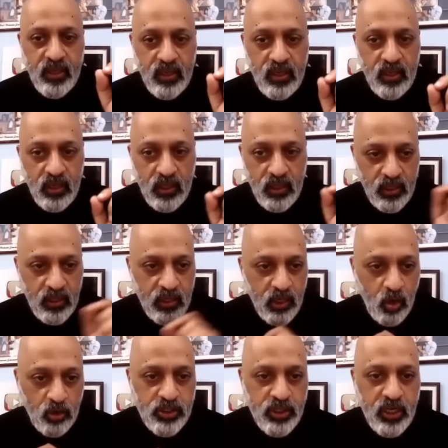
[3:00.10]
the in, in
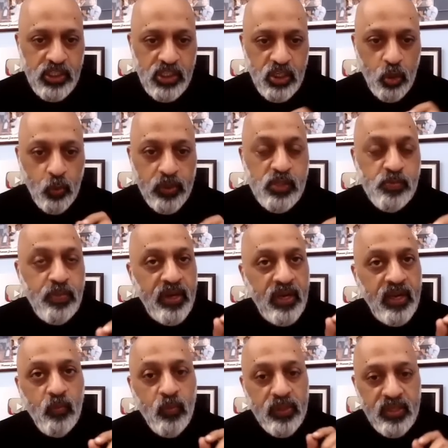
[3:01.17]
a logical sequence
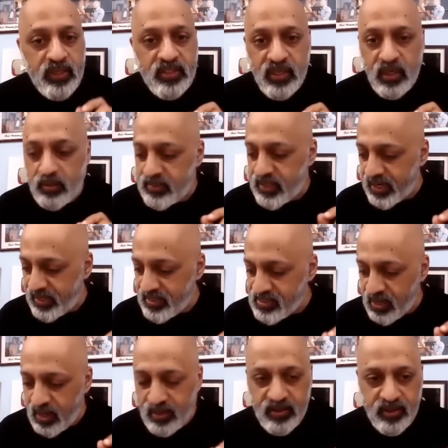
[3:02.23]
beginning with the term that
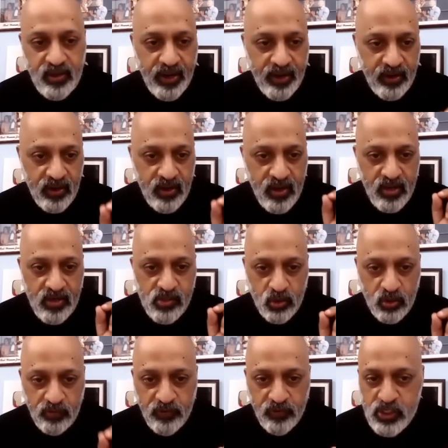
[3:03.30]
is underlined
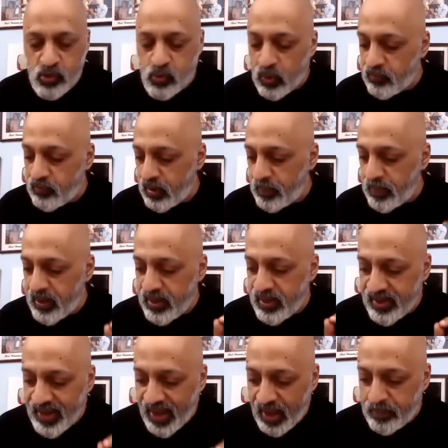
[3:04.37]
so the first one will
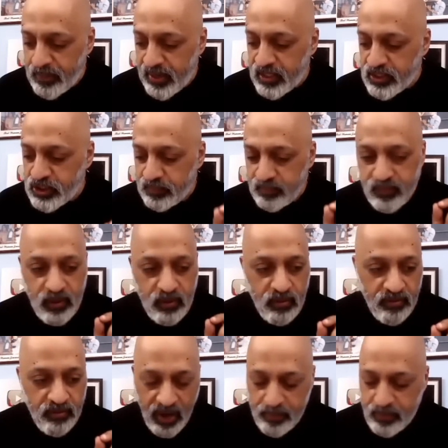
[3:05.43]
be cabbage
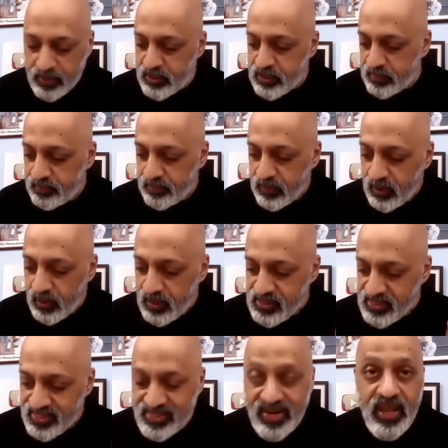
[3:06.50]
rabbit
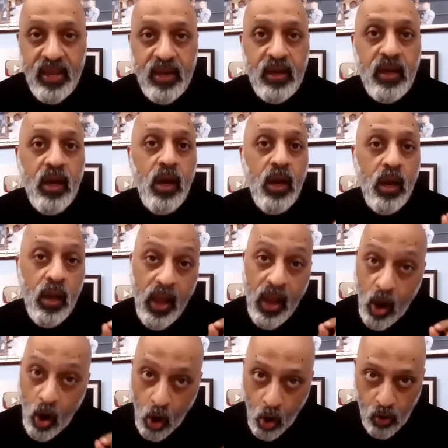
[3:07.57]
snake
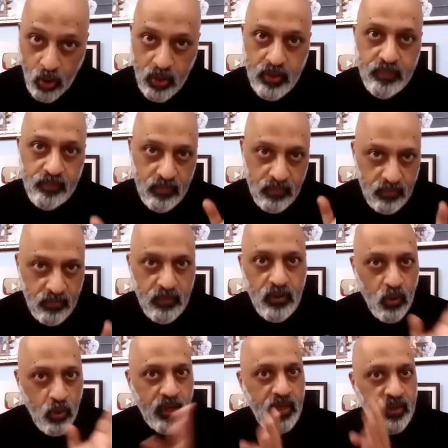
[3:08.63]
hawk
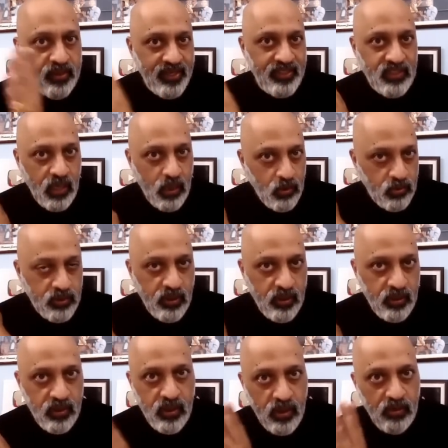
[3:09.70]
okay that's how
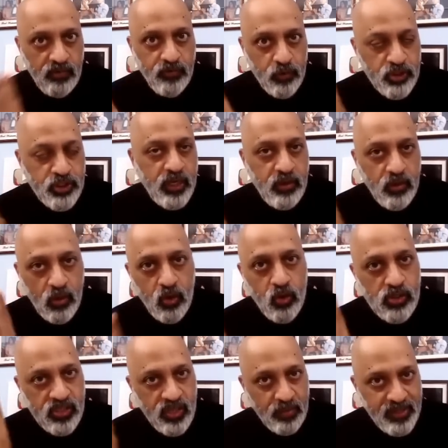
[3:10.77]
the food chain
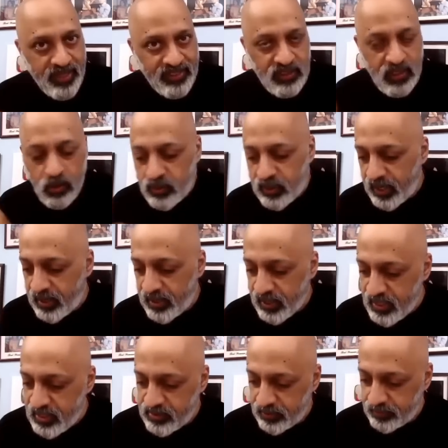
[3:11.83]
goes i mean that's how they
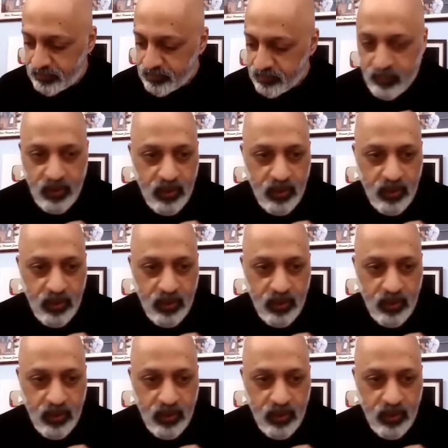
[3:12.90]
are eaten